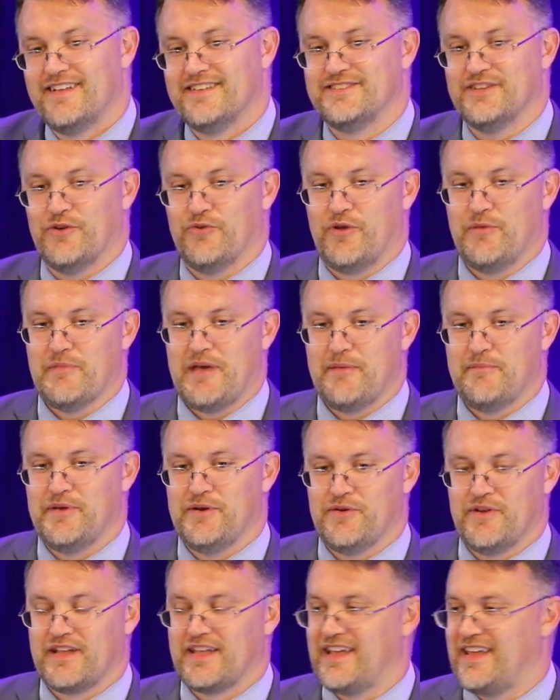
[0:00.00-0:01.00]
So we might
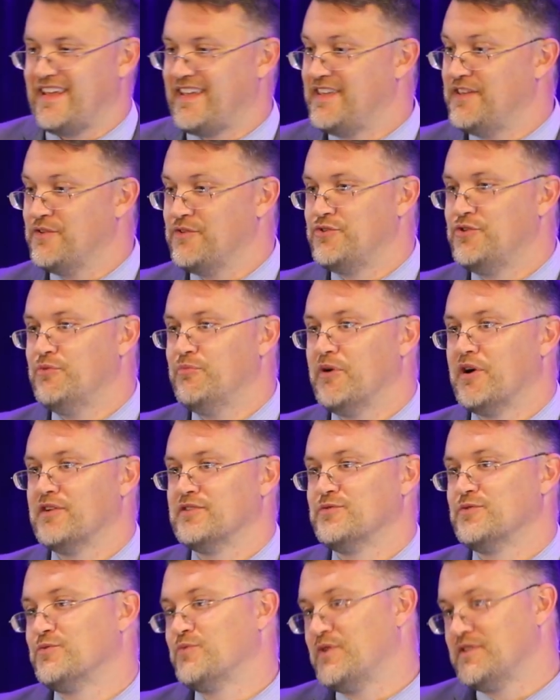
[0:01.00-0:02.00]
be able to kind of kill two
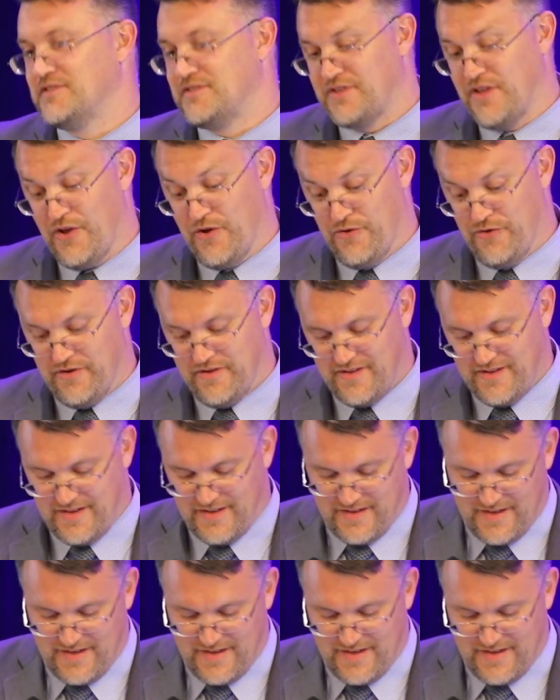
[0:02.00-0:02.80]
birds with one stone,